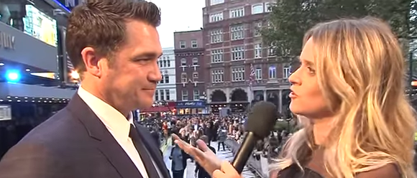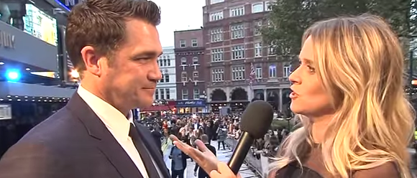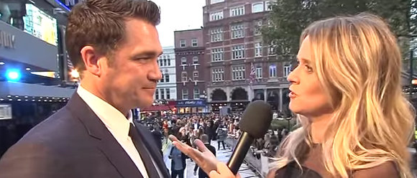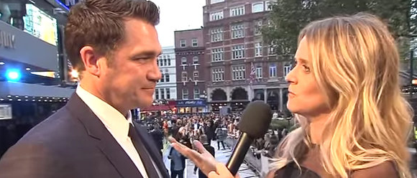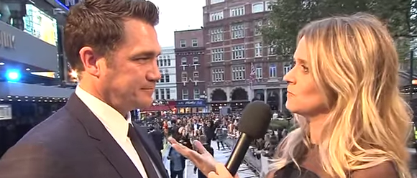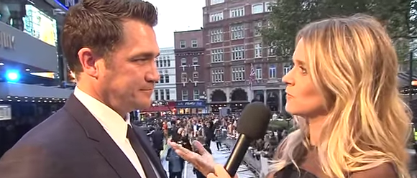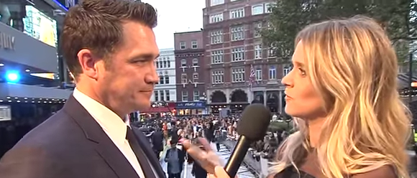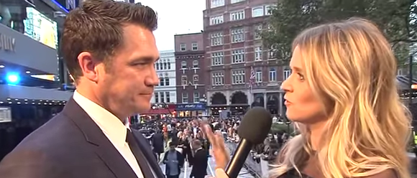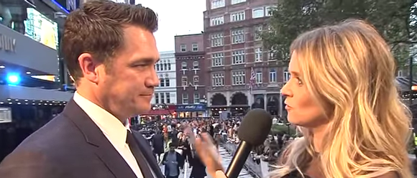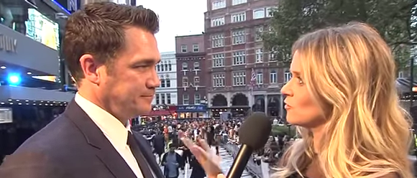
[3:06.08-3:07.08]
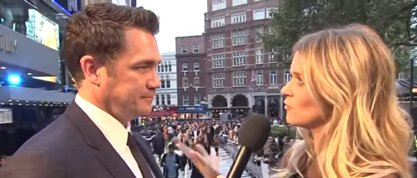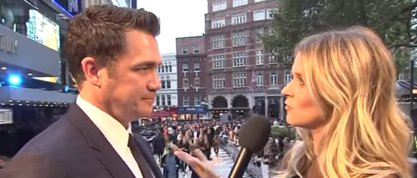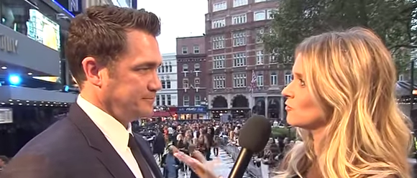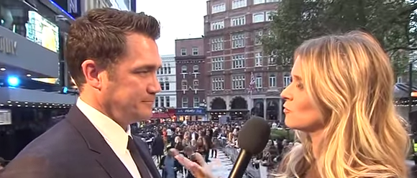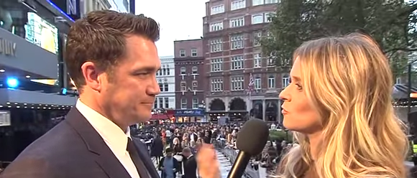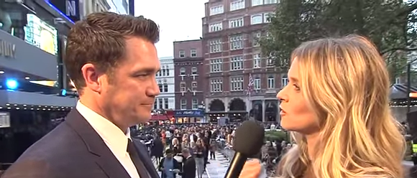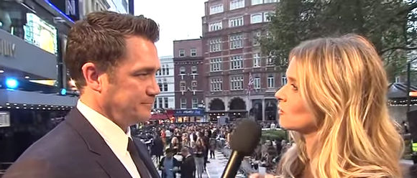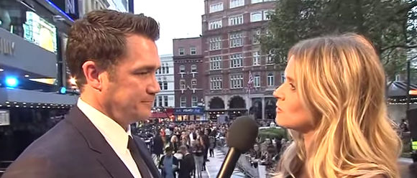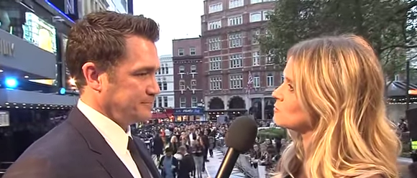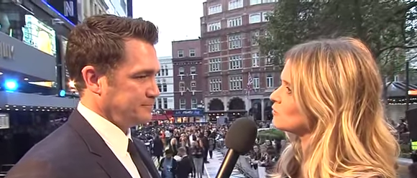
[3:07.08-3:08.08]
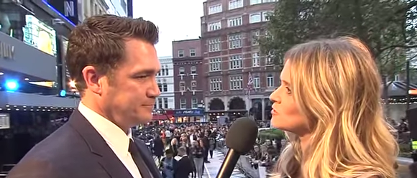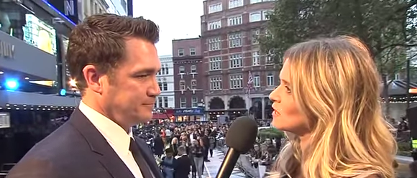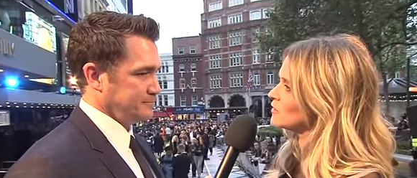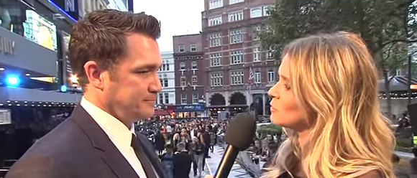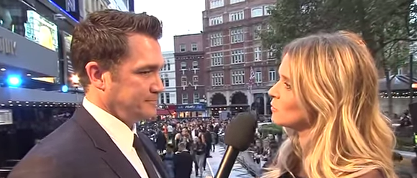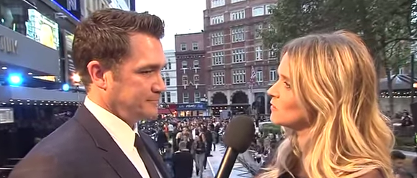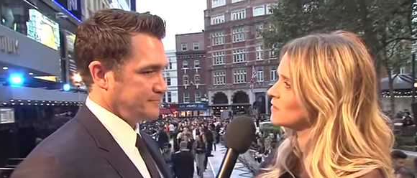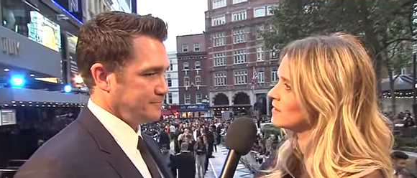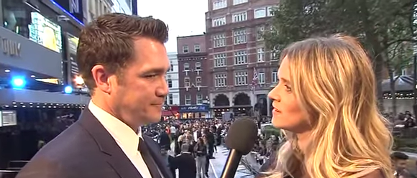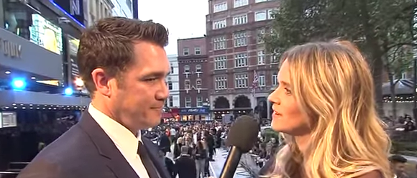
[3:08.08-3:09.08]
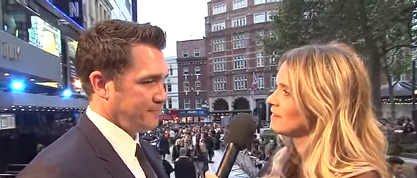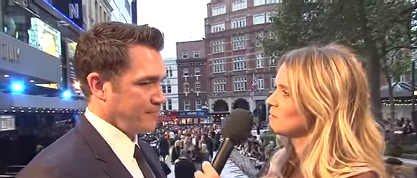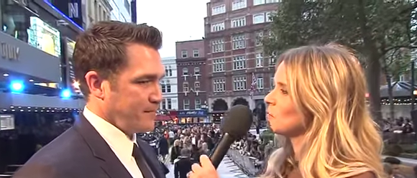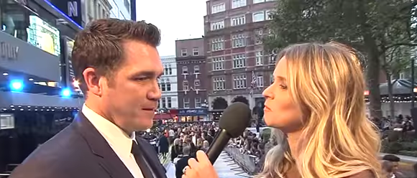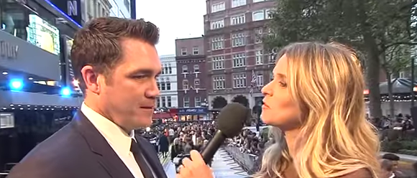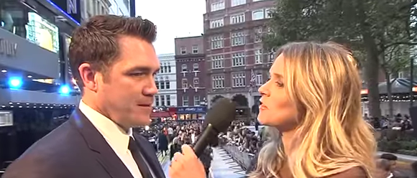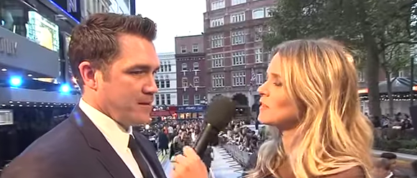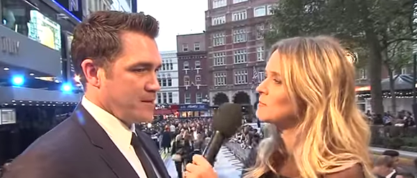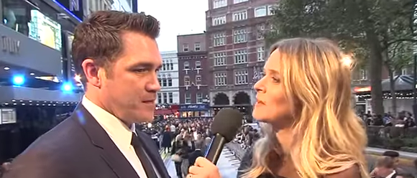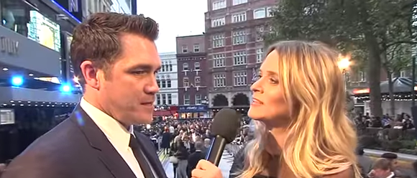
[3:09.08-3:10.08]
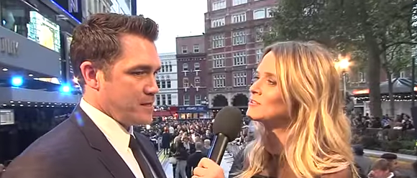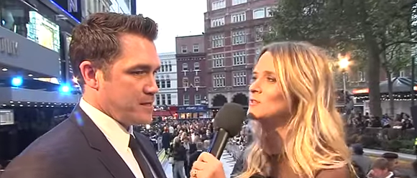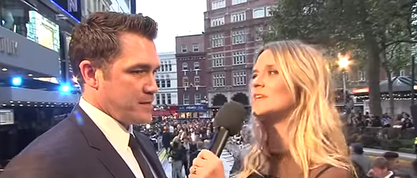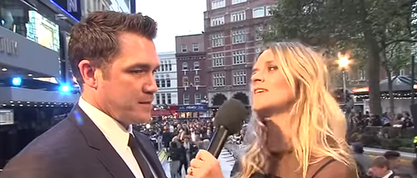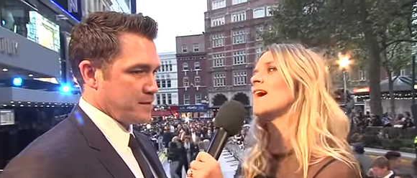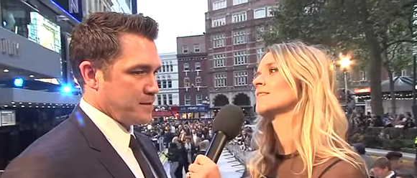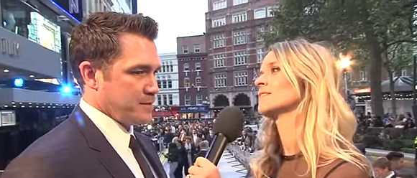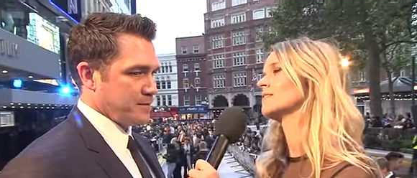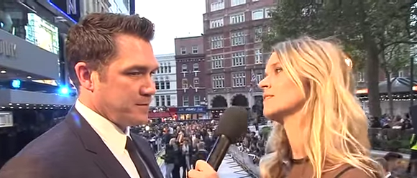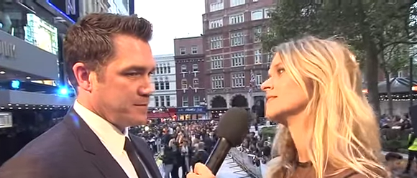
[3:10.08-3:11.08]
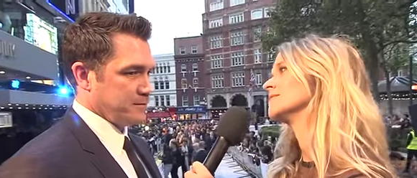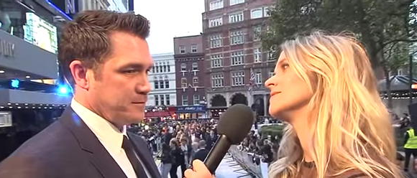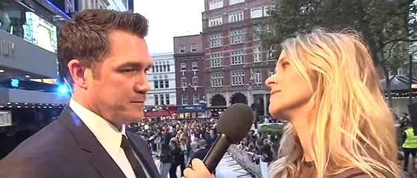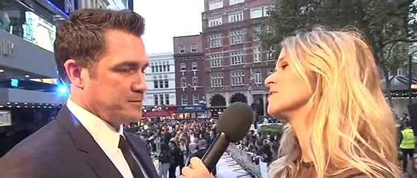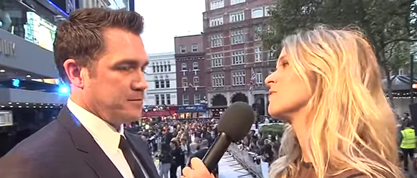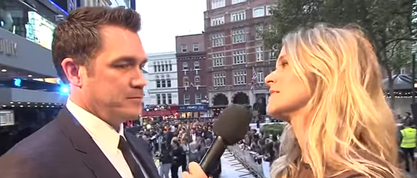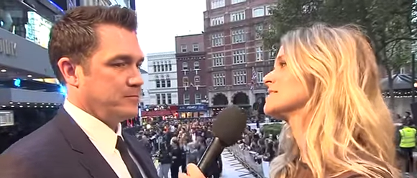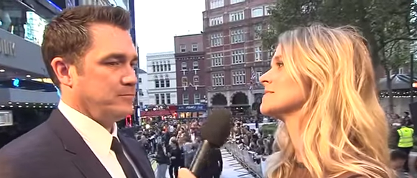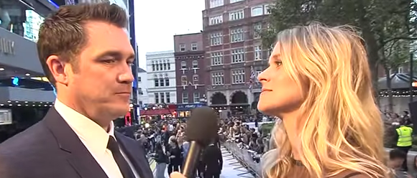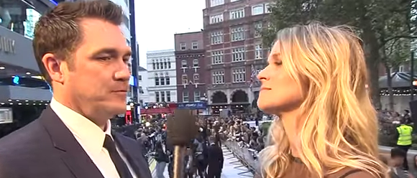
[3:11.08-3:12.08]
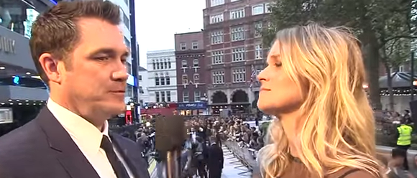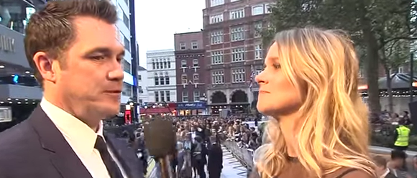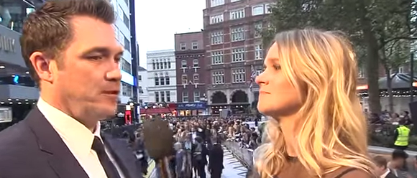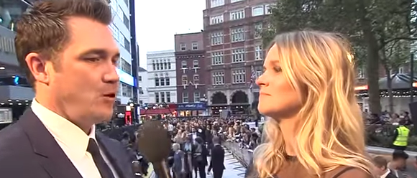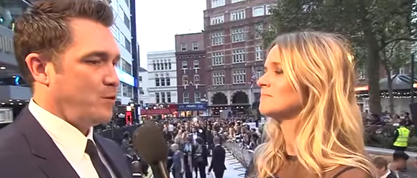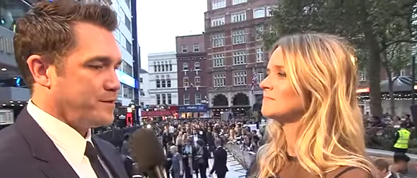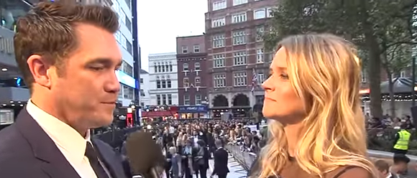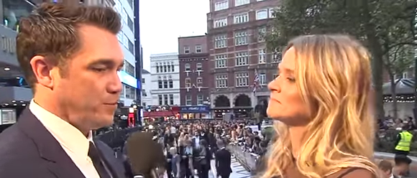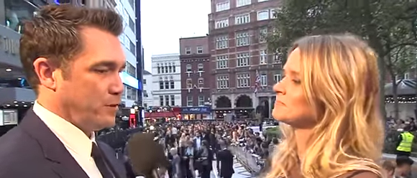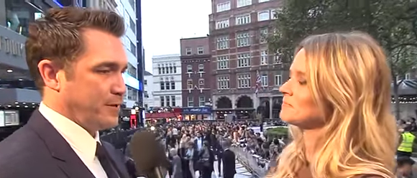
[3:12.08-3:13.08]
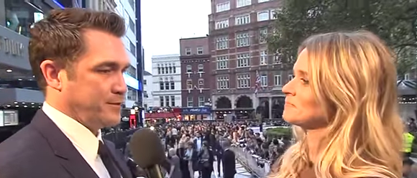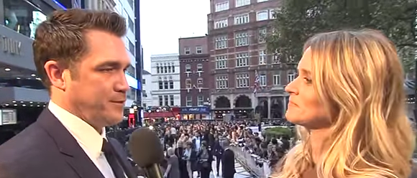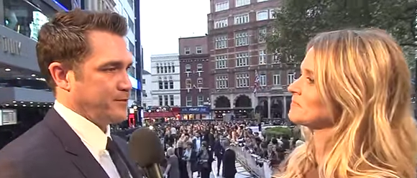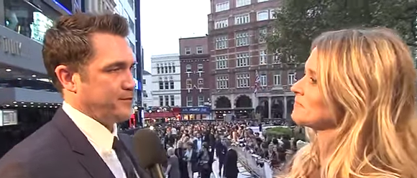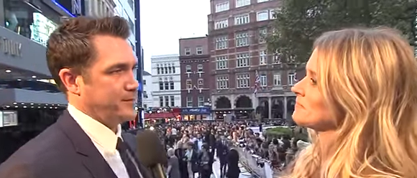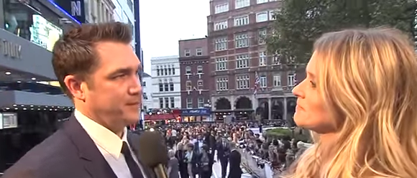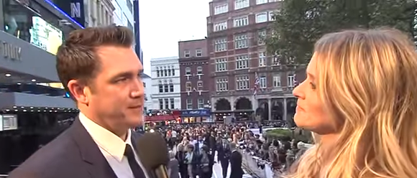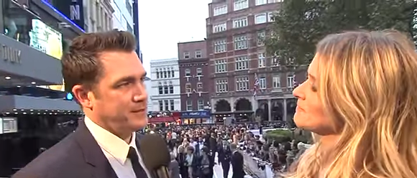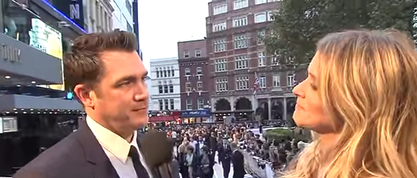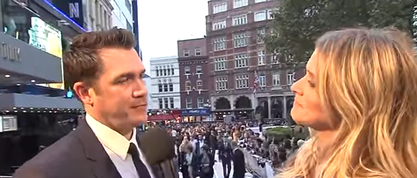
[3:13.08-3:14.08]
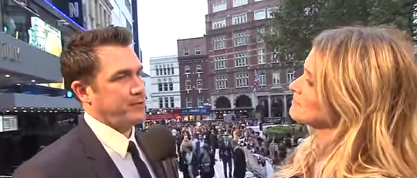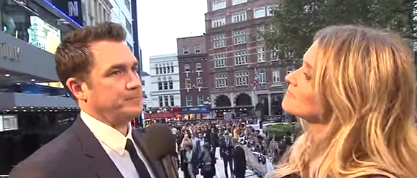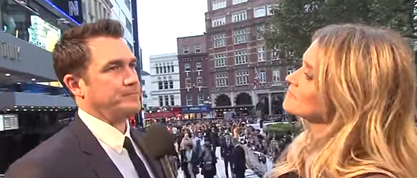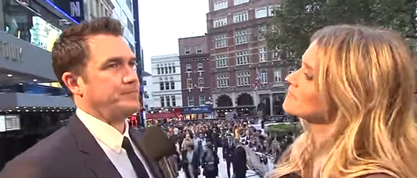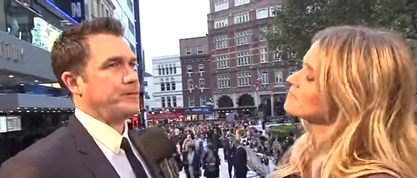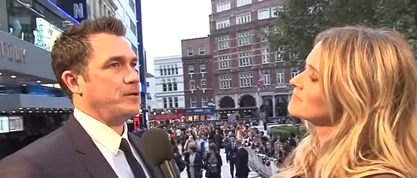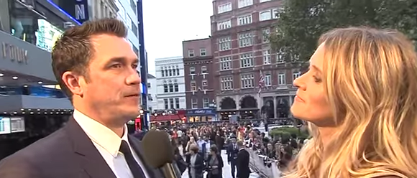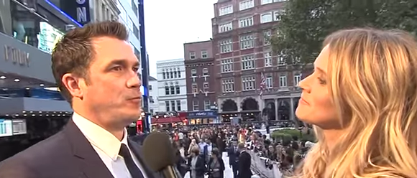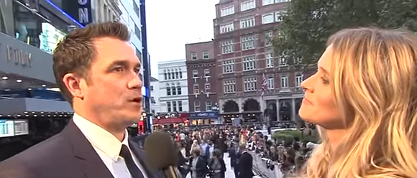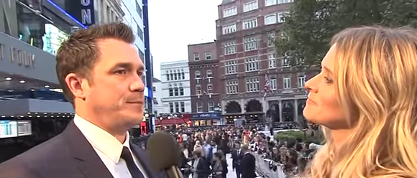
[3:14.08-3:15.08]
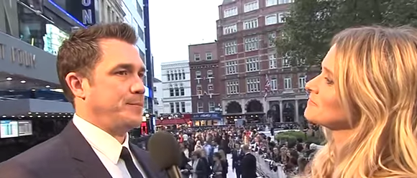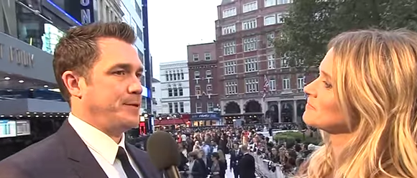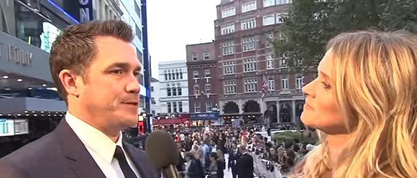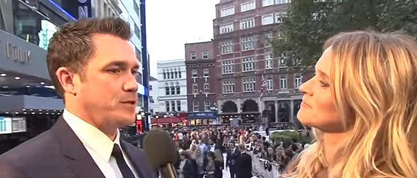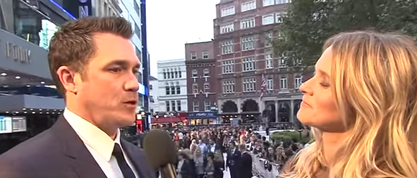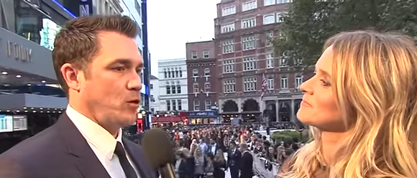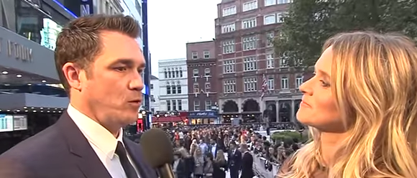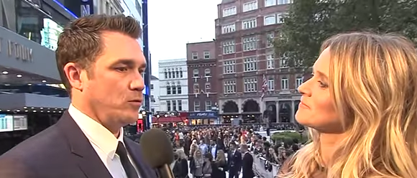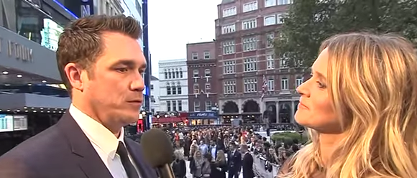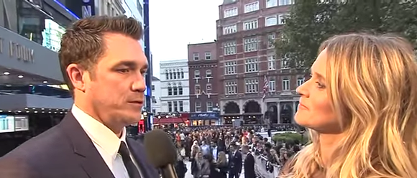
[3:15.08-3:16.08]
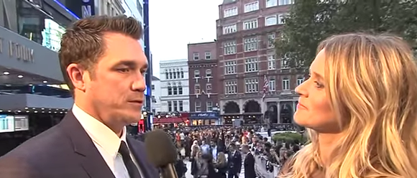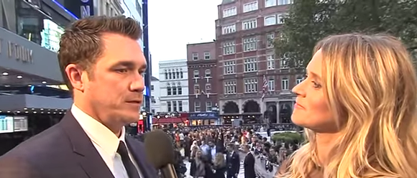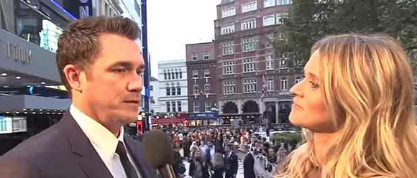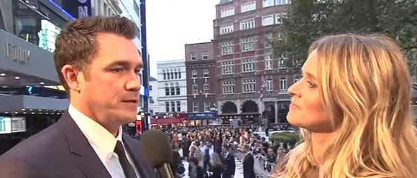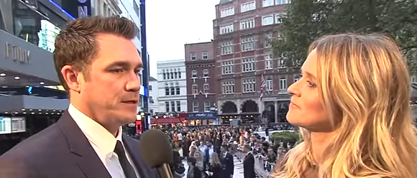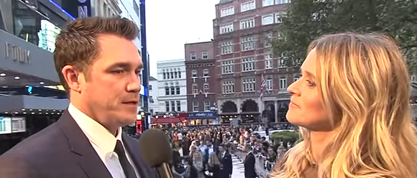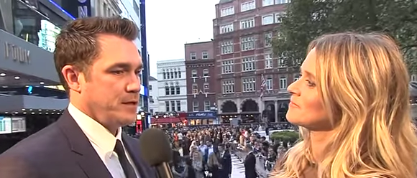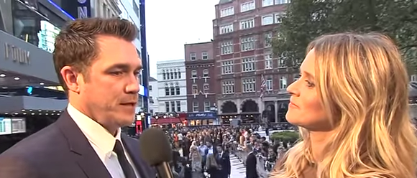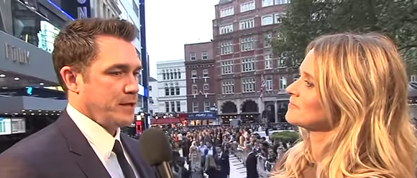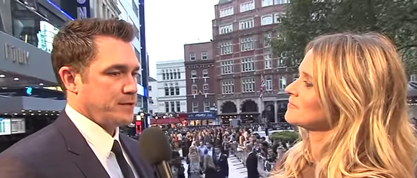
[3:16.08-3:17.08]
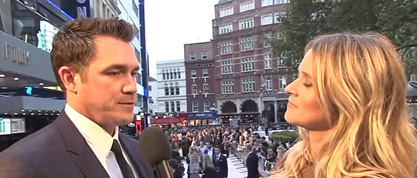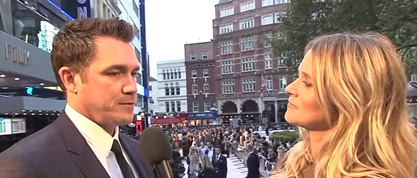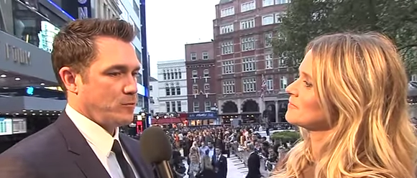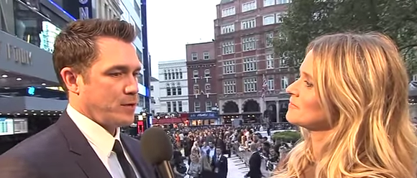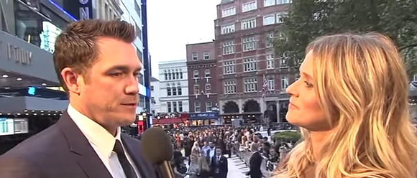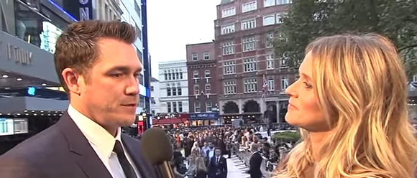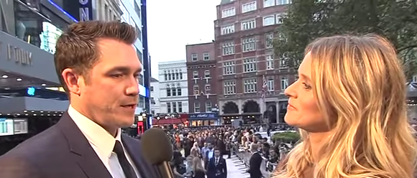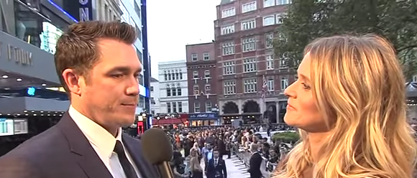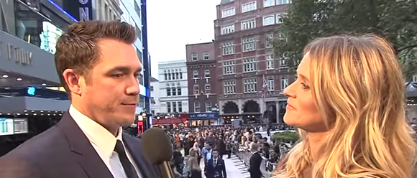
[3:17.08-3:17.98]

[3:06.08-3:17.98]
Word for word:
Speaker 1: you to work on this project? What was the thing that made you say yes to directing this?
Speaker 2: Well, you're always wanting to do something different. You never want to be pigeonholed into one type